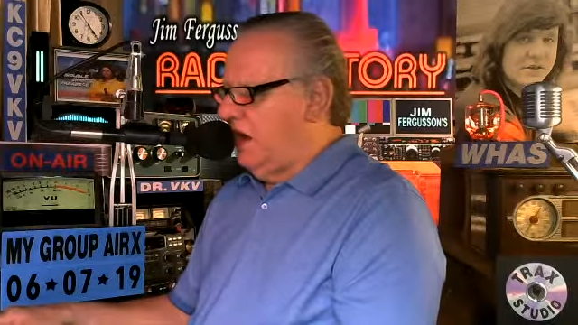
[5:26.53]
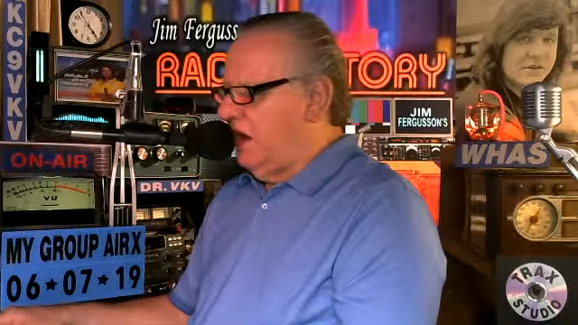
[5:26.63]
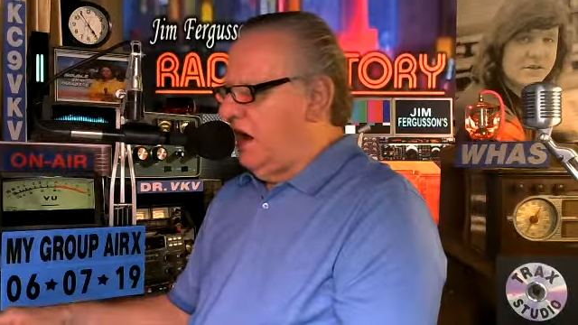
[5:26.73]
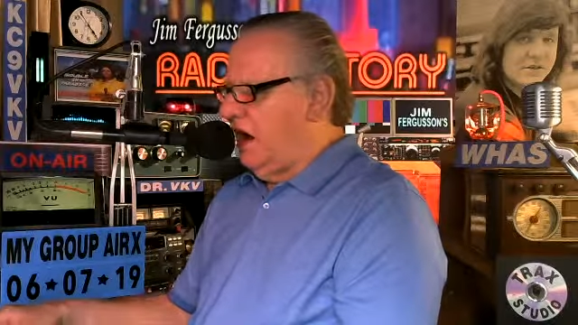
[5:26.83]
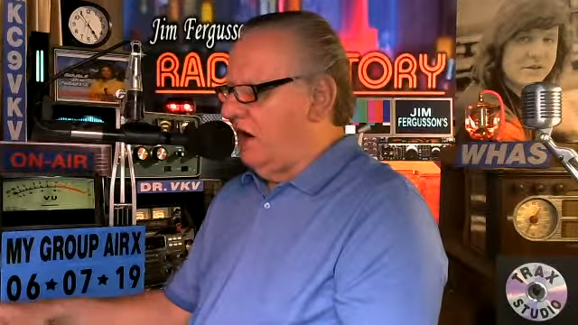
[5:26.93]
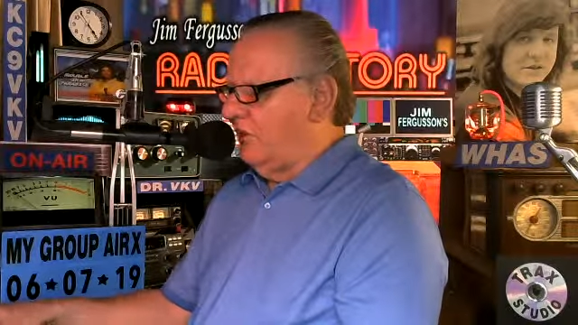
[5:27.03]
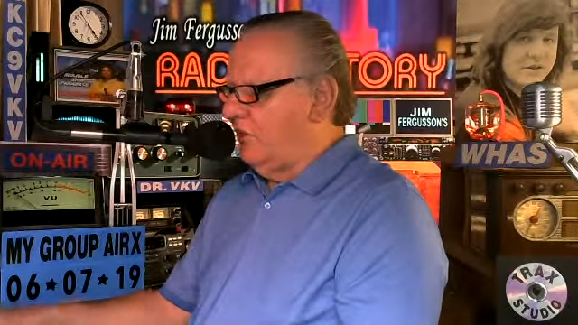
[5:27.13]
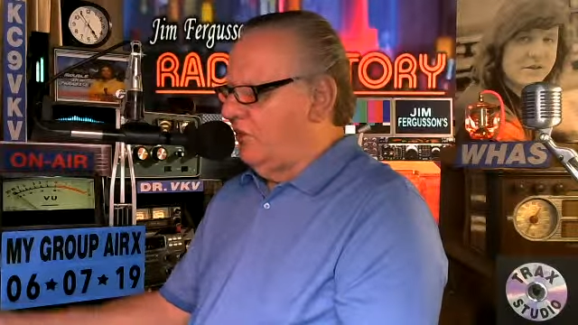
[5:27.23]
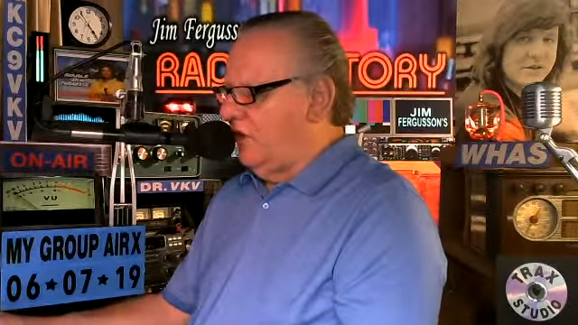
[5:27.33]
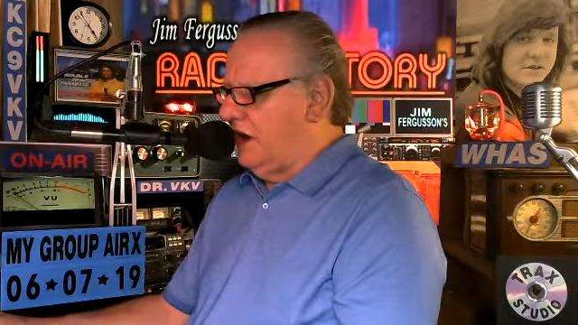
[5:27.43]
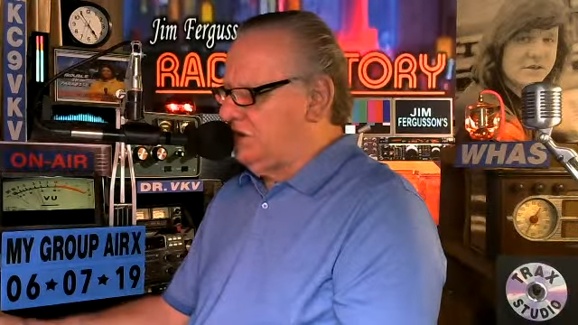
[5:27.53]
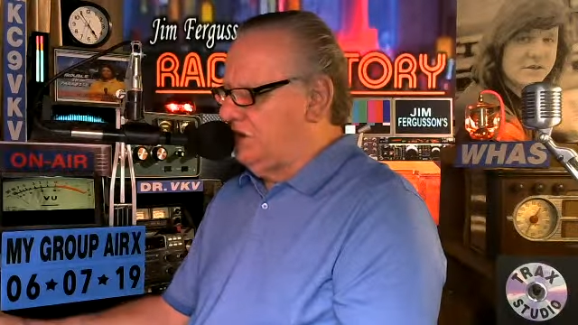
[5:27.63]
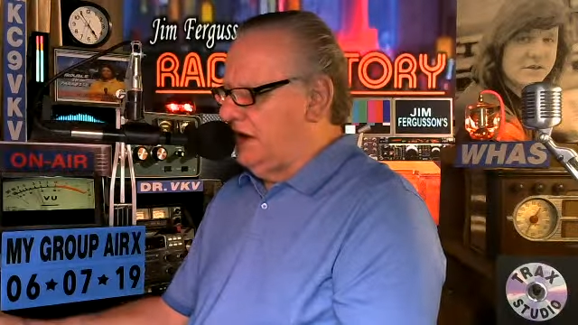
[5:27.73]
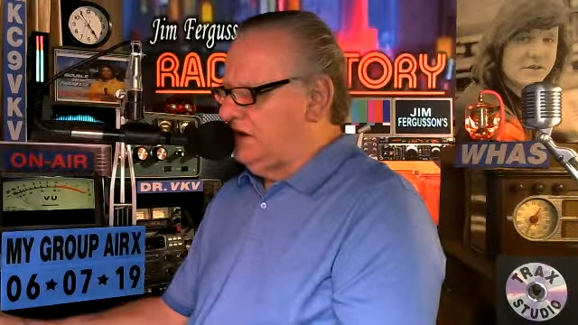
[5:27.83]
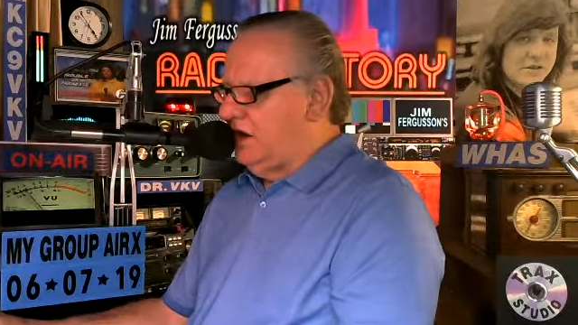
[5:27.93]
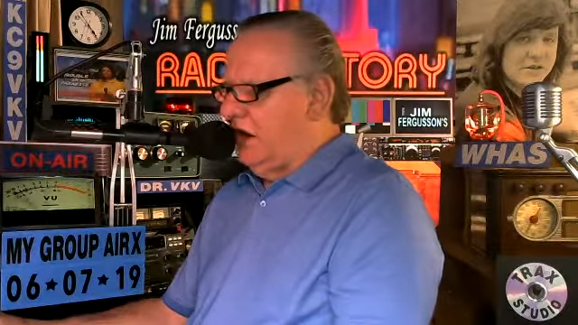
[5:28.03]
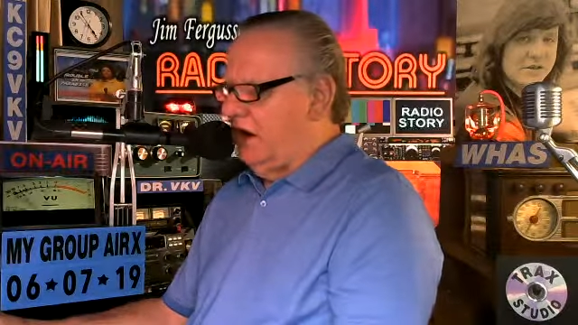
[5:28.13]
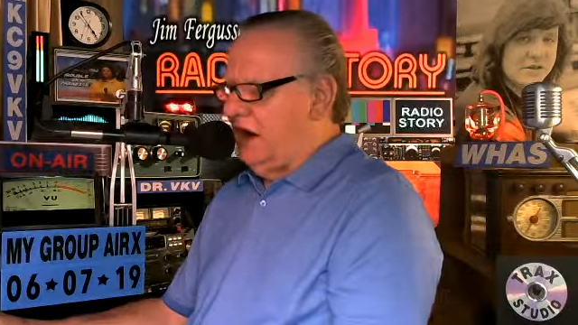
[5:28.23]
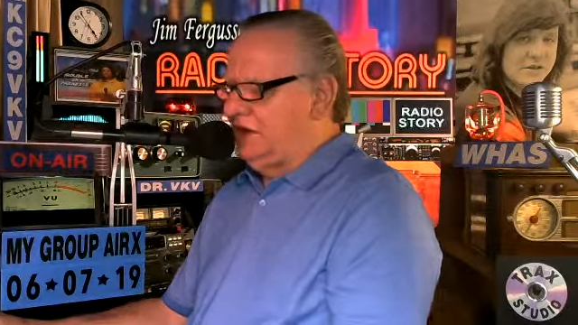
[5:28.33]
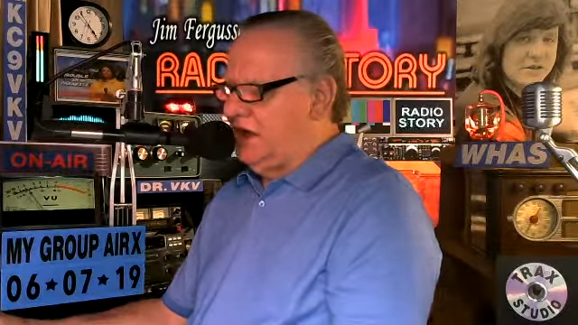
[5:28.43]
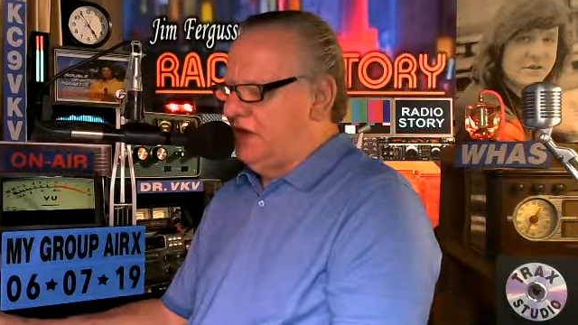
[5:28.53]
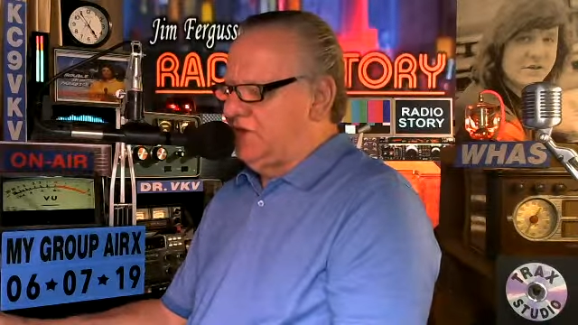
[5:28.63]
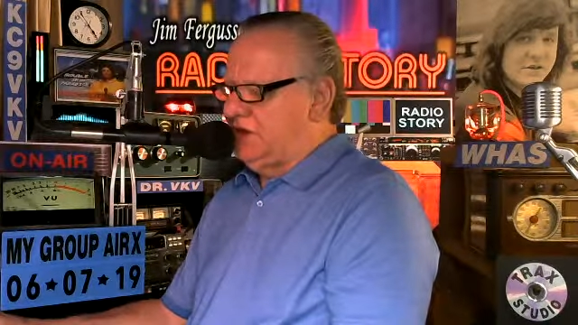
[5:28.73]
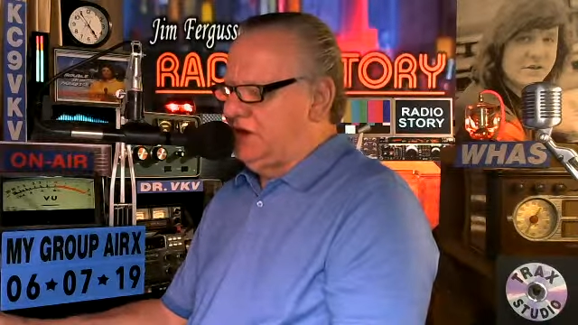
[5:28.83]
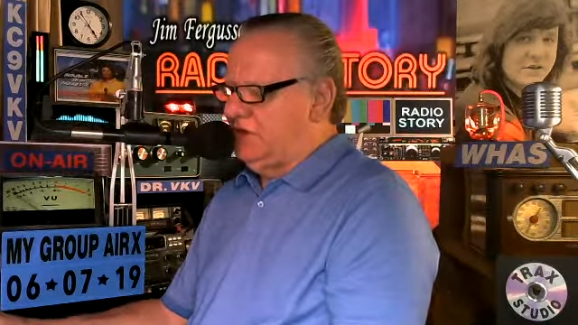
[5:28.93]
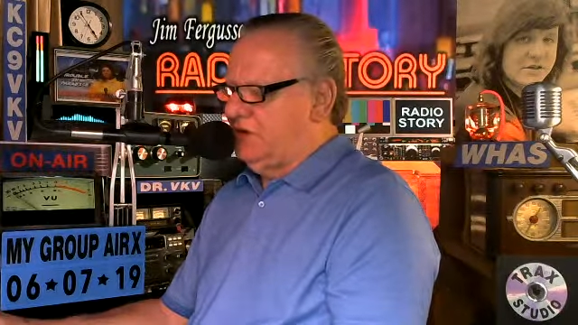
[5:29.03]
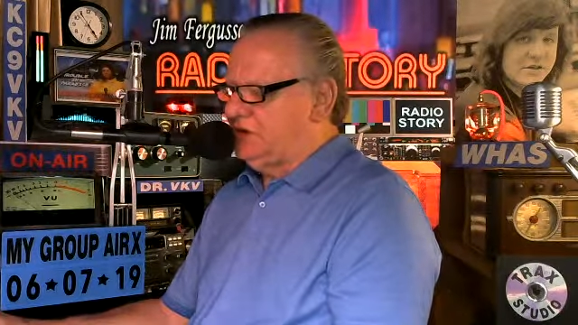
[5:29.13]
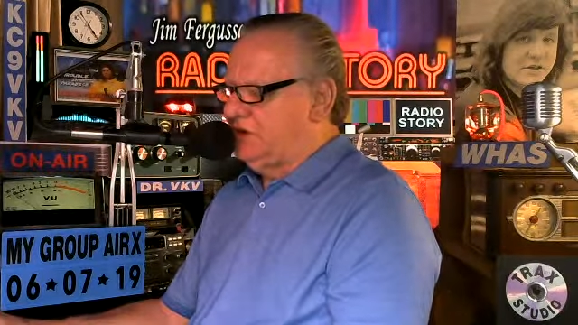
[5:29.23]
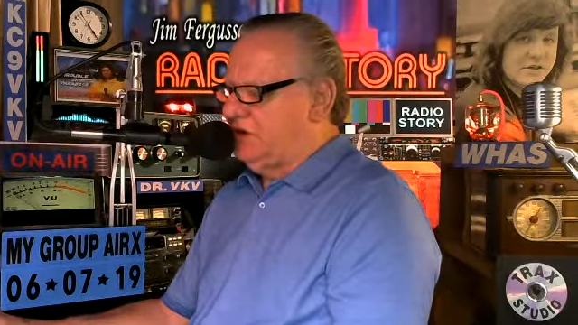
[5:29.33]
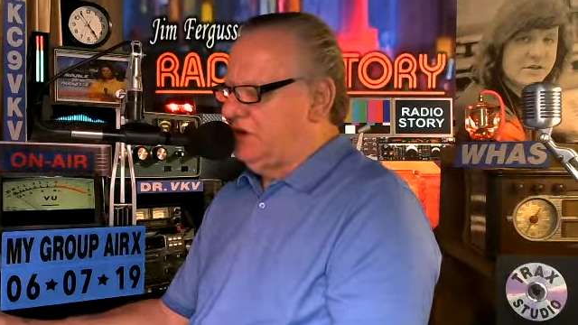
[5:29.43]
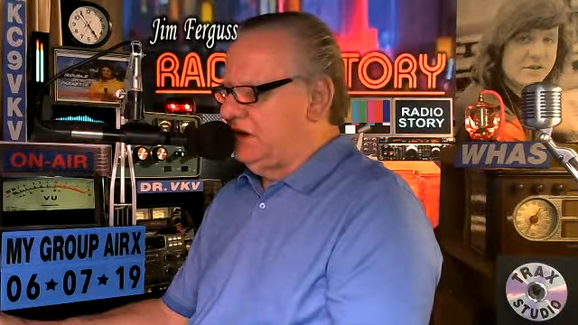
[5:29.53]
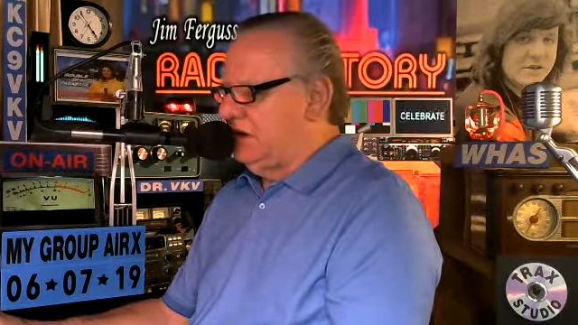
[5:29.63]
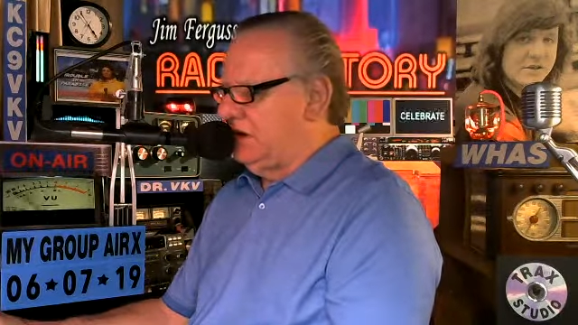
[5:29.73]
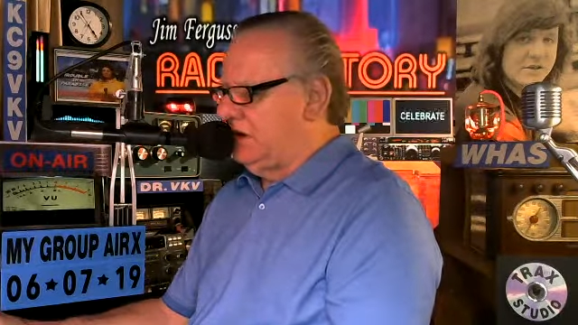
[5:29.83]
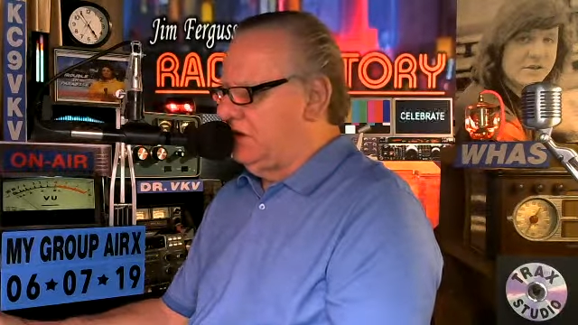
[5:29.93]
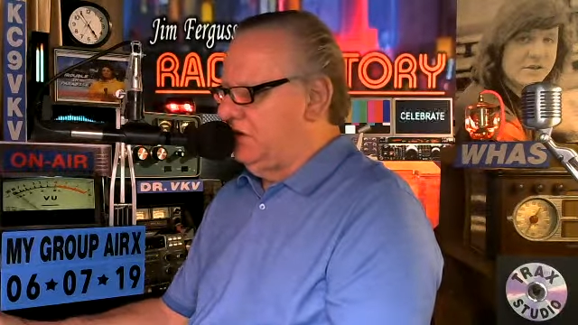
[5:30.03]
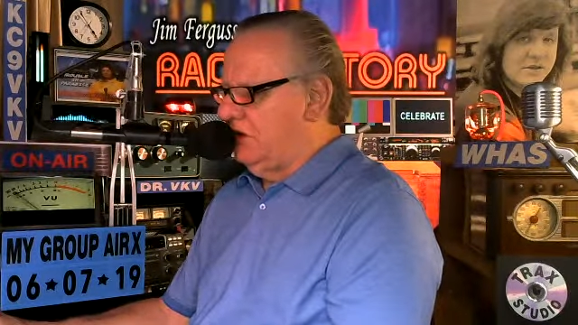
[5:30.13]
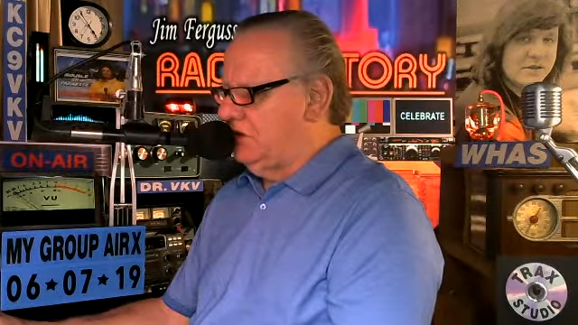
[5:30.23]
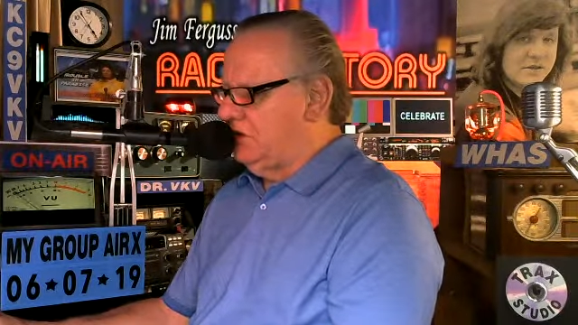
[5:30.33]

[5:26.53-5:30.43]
Speaker 1: Uh, roger that. All right, now, three Z way, sir, and uh, you have a real